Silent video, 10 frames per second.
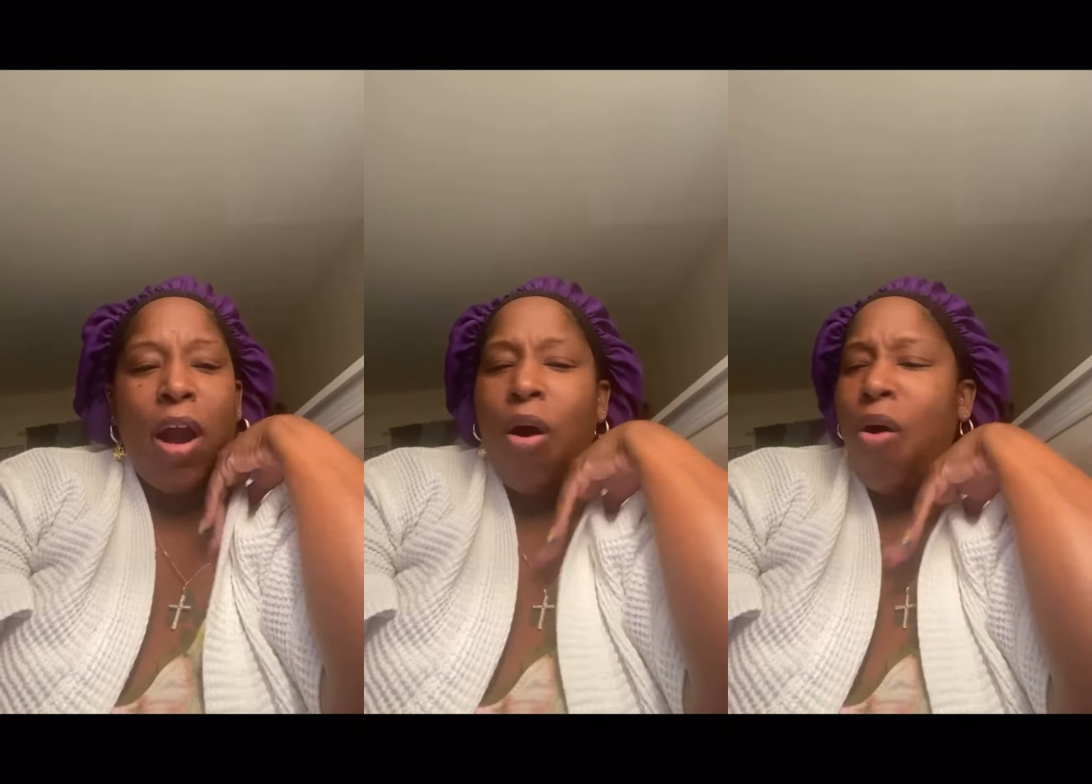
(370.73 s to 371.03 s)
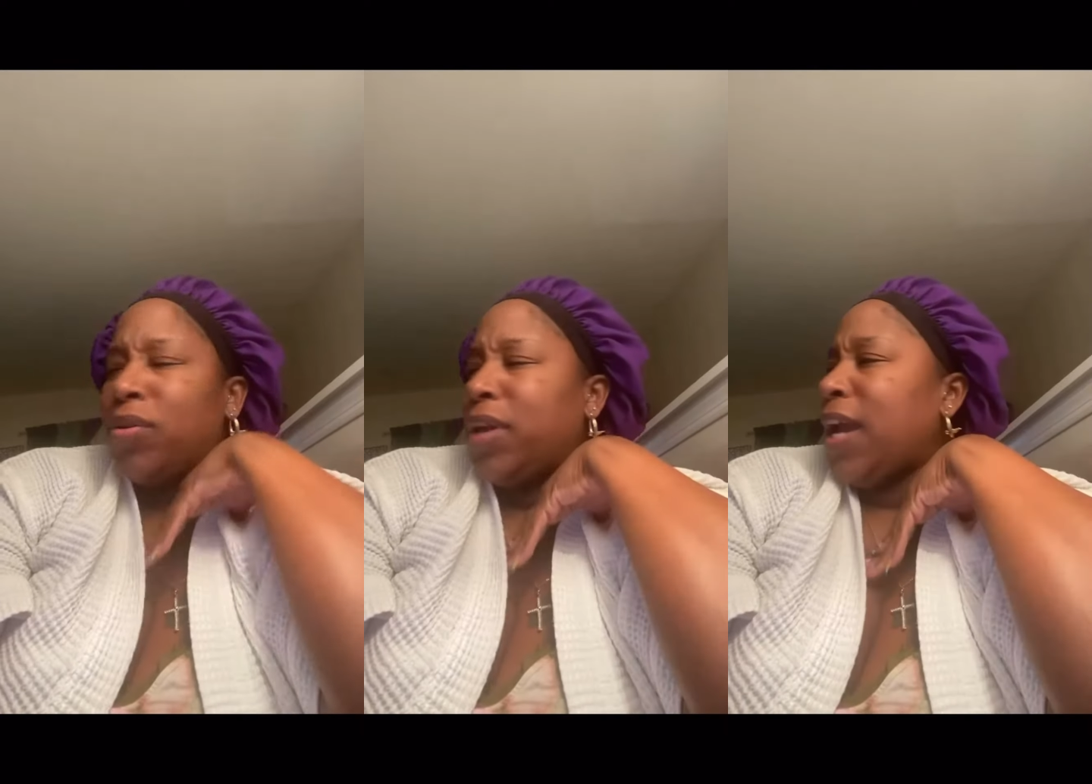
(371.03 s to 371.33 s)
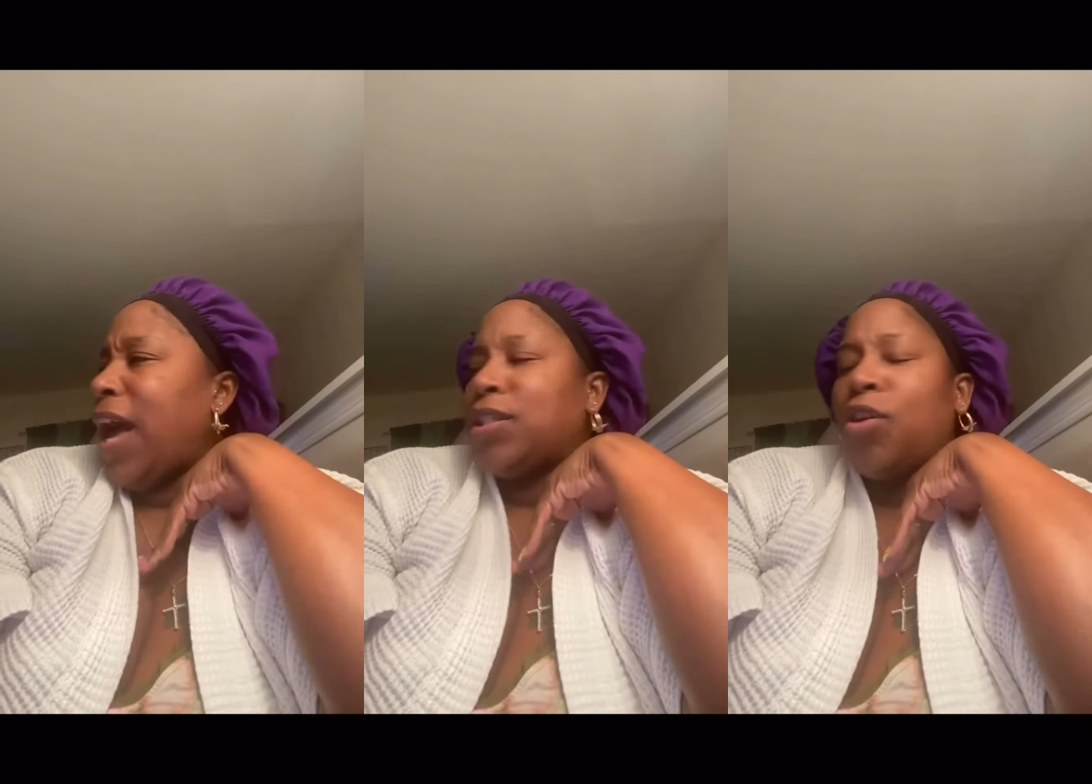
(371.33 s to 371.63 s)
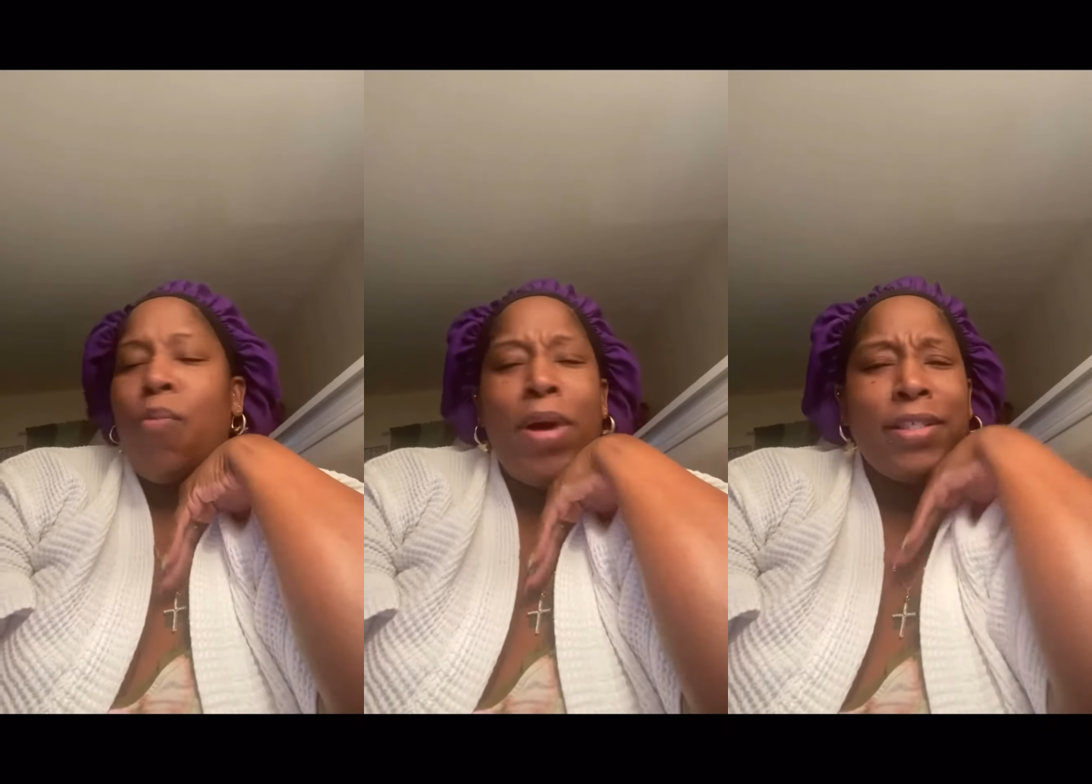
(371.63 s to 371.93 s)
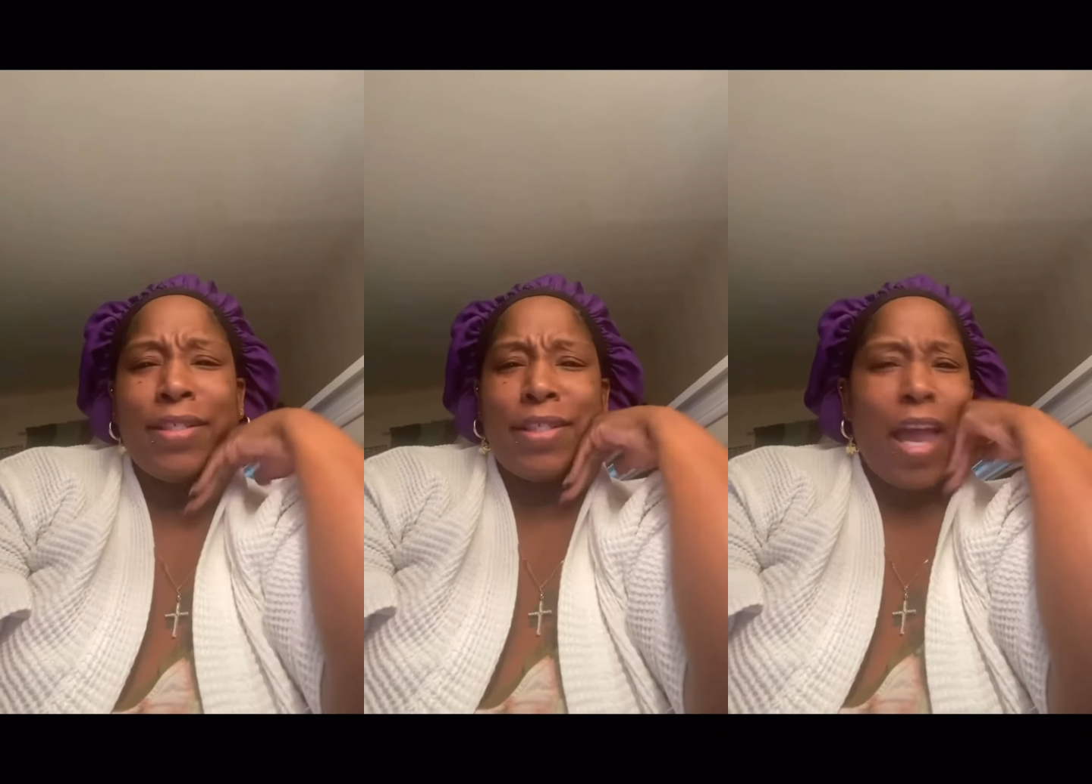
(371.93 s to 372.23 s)
Oh, they got so much
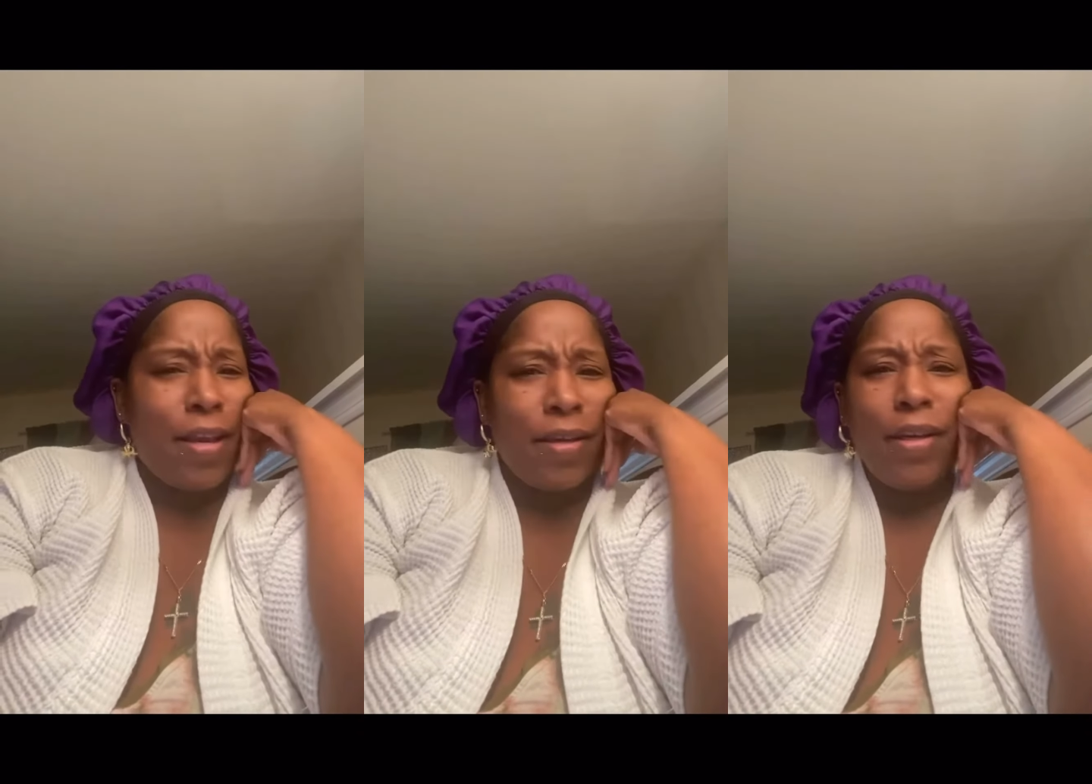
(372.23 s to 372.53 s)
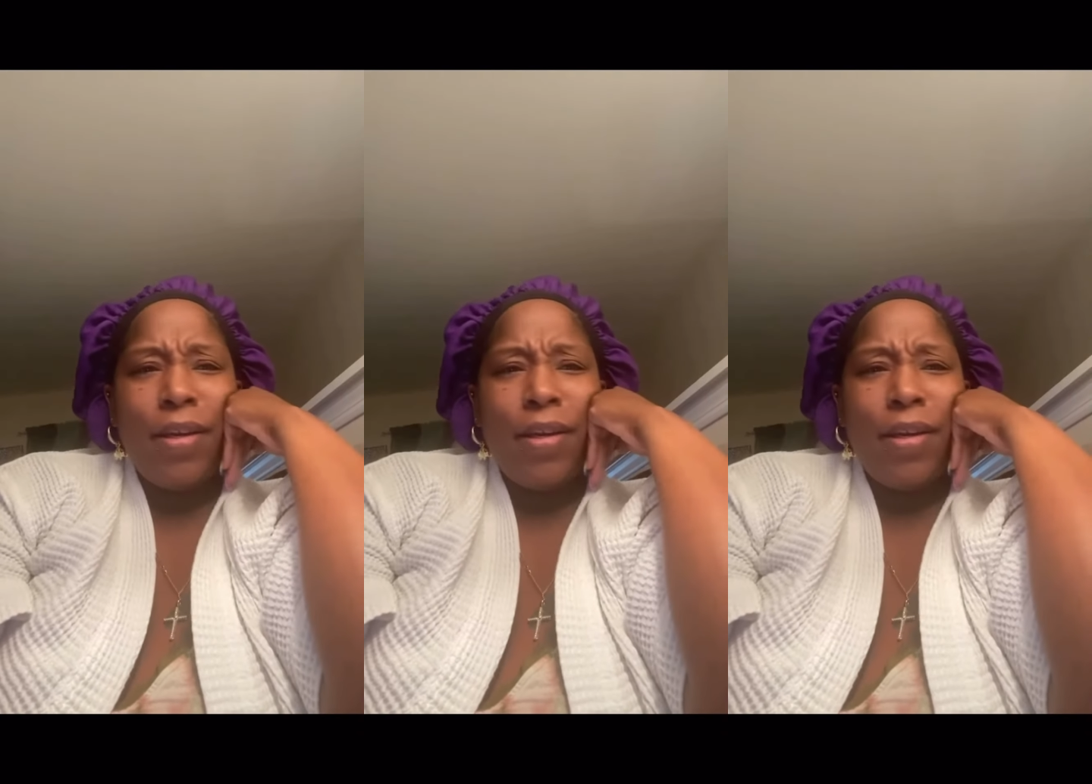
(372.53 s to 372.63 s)
to say.